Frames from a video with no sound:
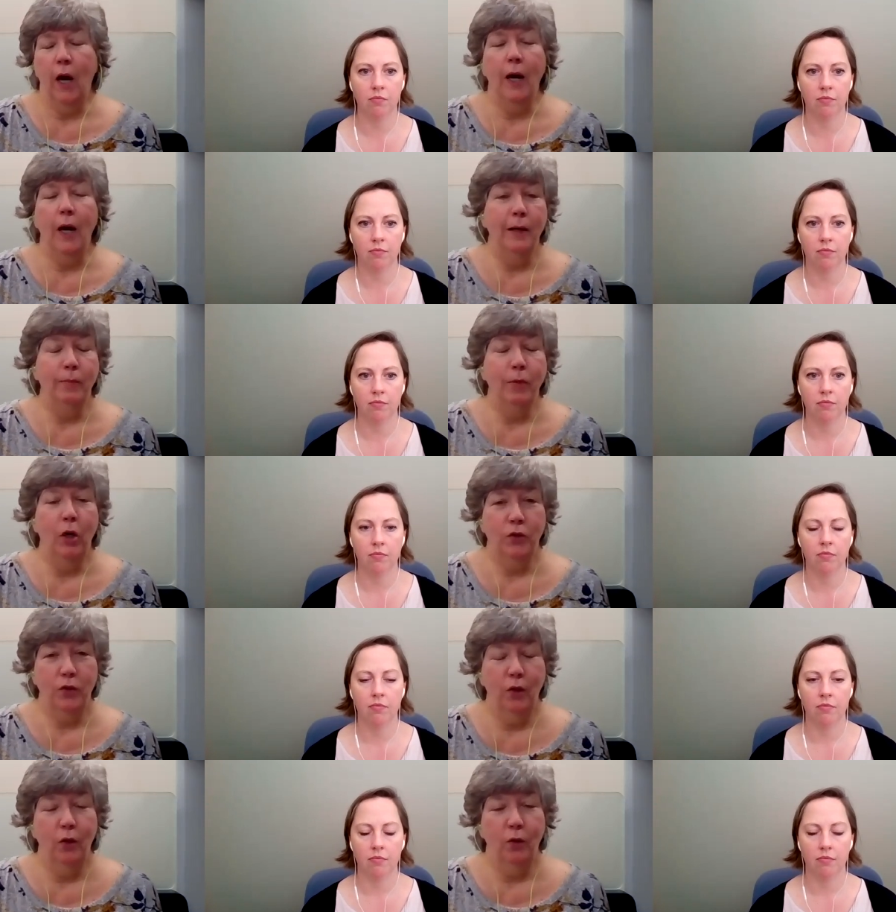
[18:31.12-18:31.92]
Speaker 1: I am
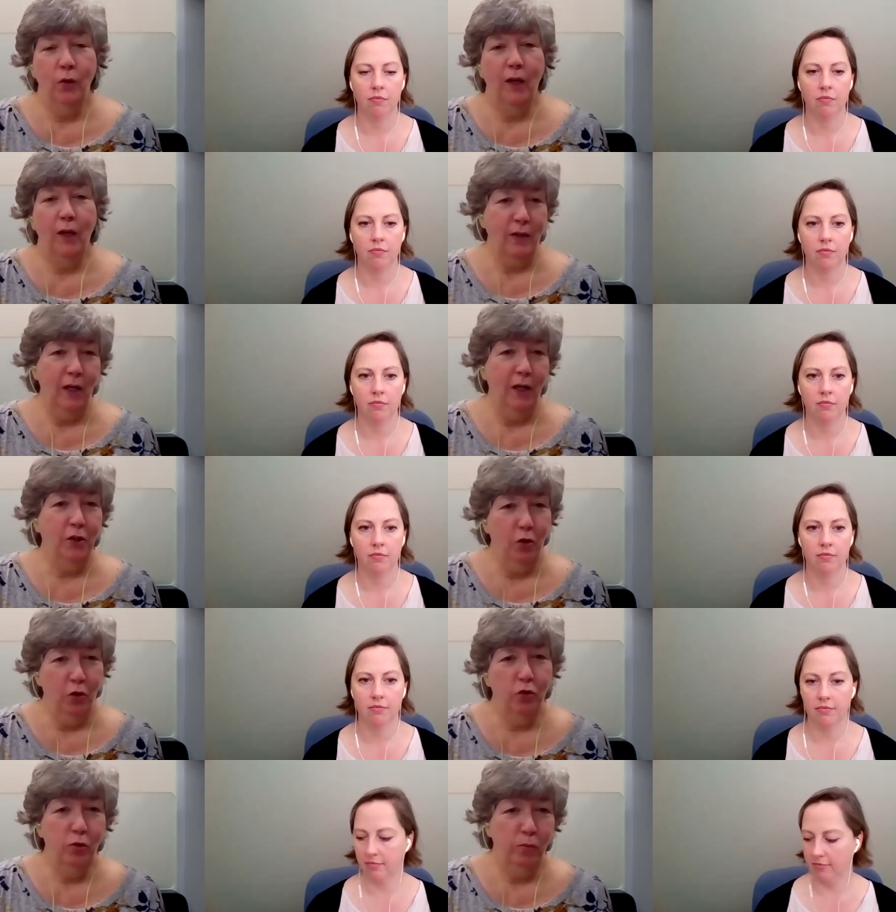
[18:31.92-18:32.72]
also, as I
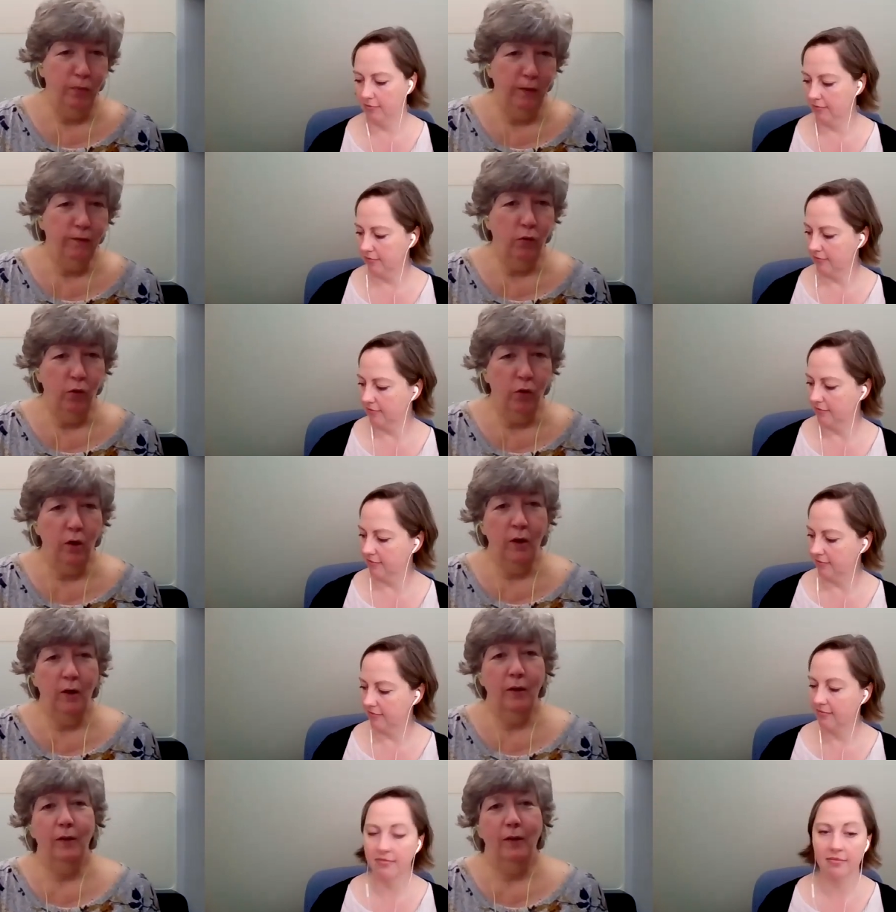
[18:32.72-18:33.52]
told you
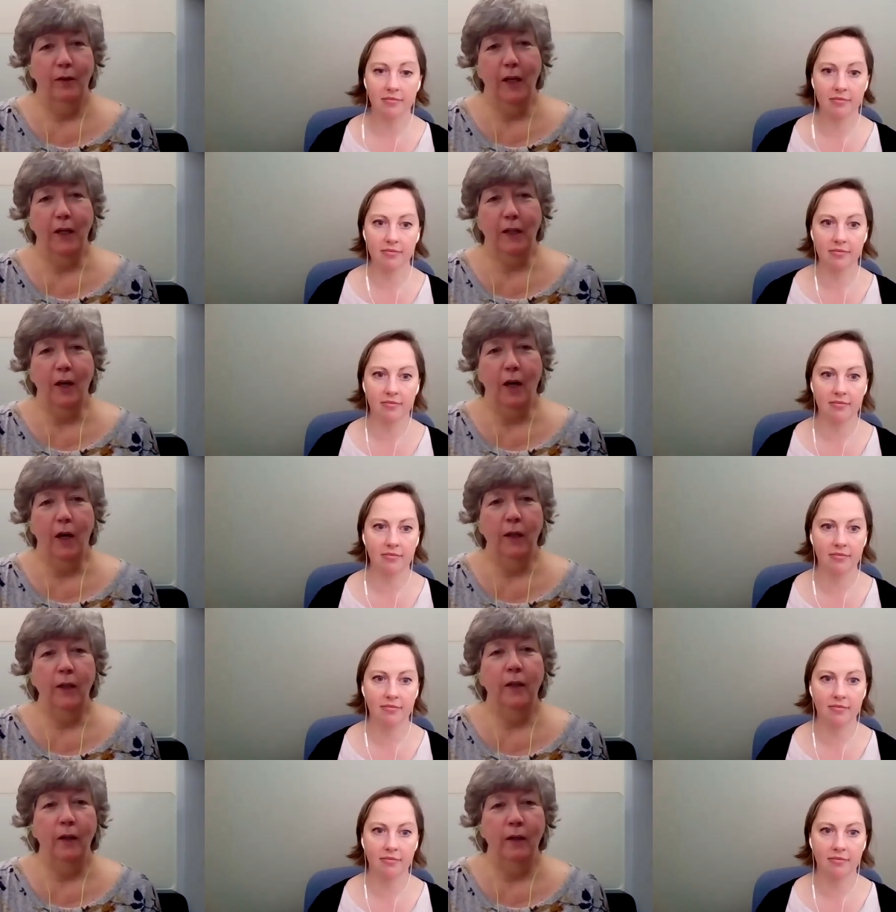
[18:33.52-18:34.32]
before, like
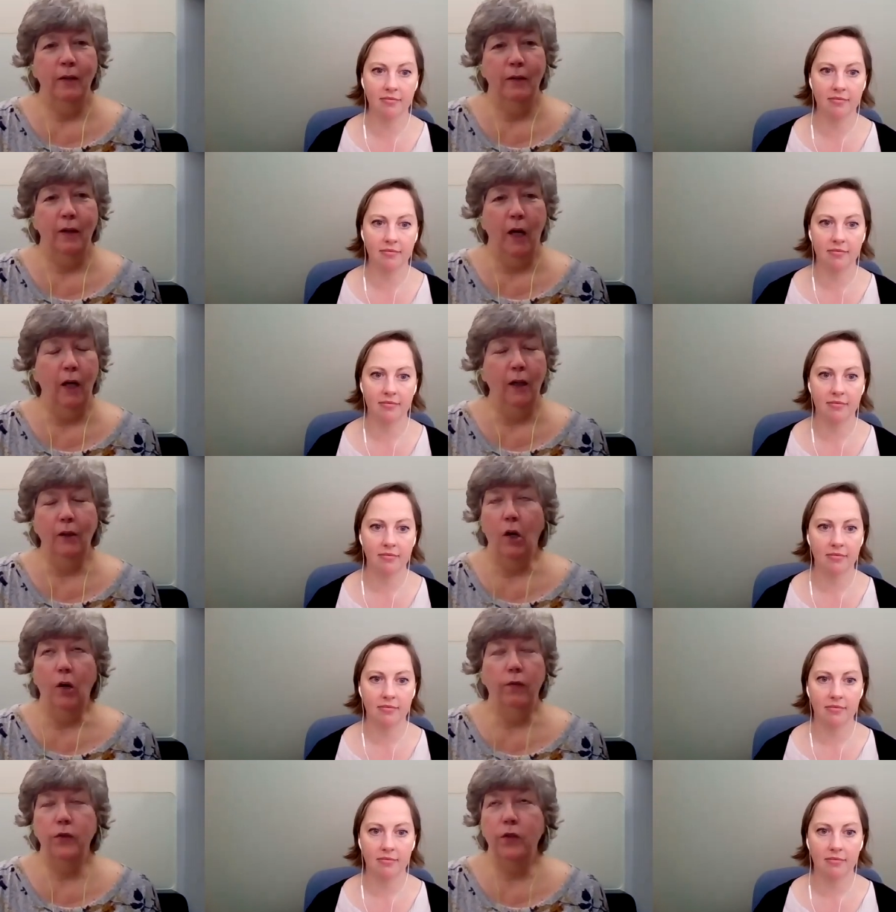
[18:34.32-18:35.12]
I I
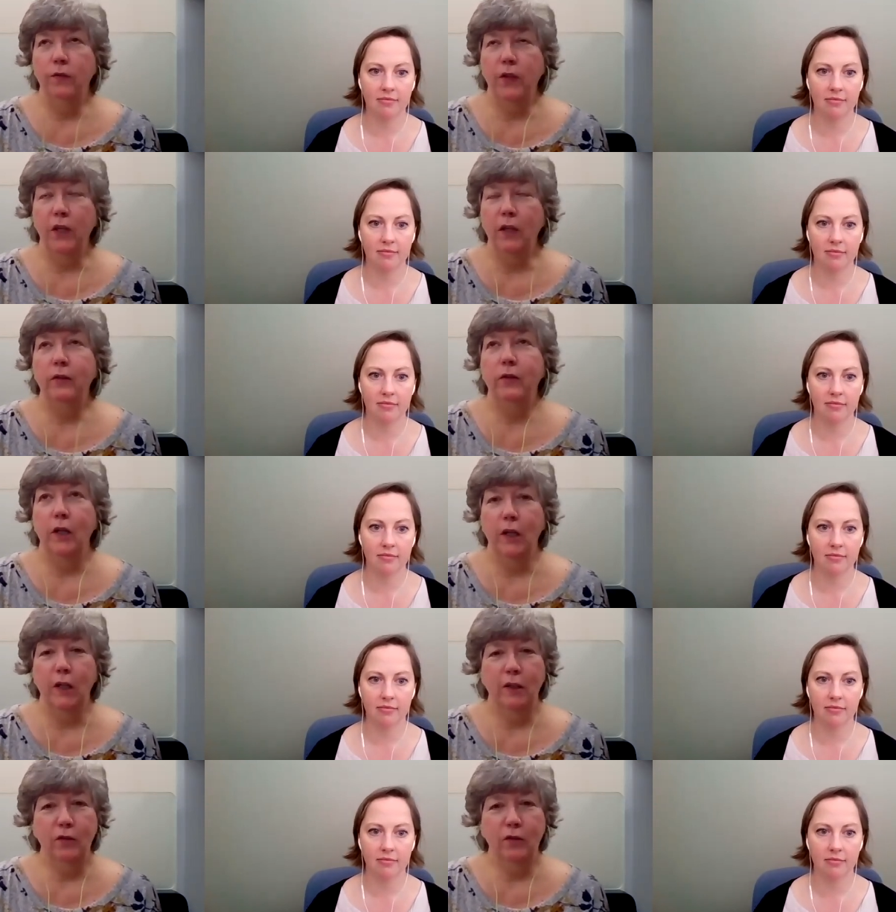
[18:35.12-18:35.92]
love Daveed
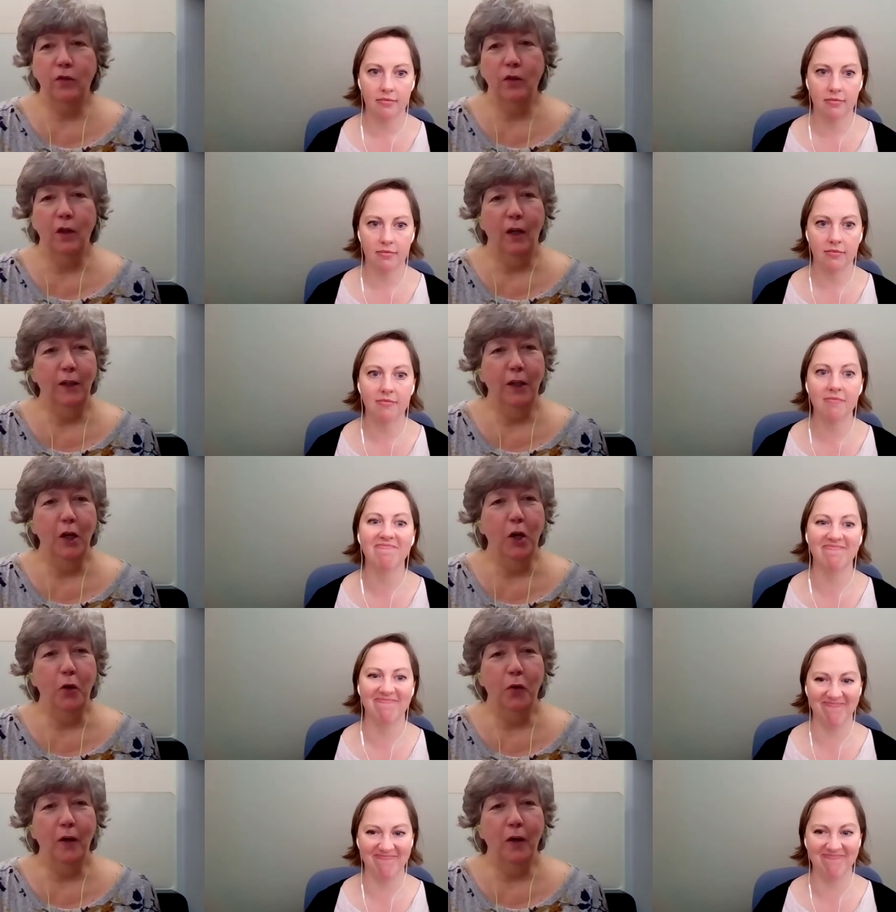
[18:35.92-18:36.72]
Diggs. You
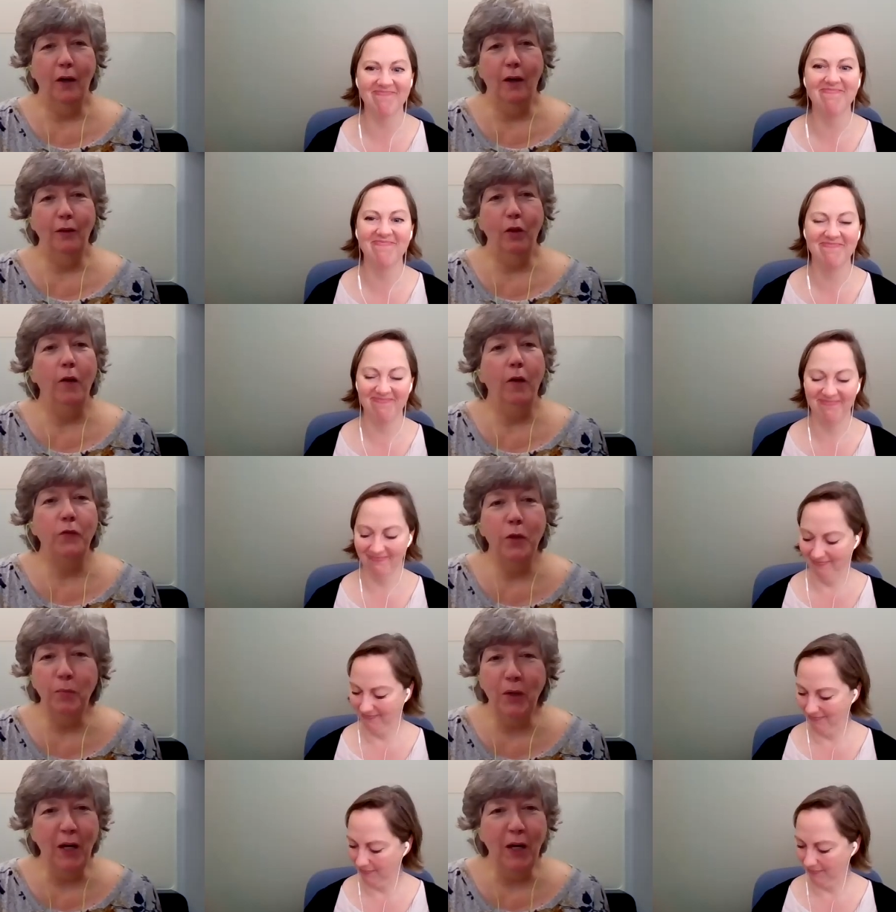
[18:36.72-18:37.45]
know, mm-hmm. I loved him in